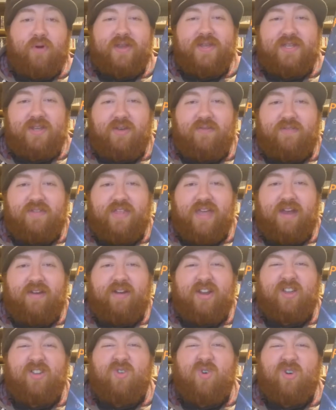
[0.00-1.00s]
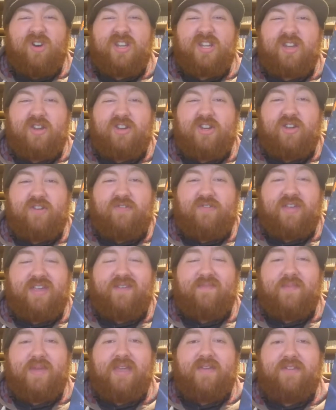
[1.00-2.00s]
points over there in the corner, so do
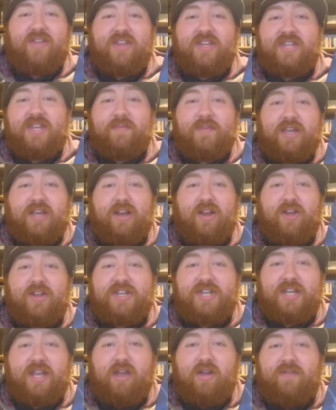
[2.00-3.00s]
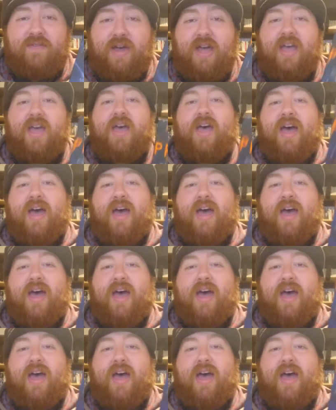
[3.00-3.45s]
forgive me if you see me glancing over,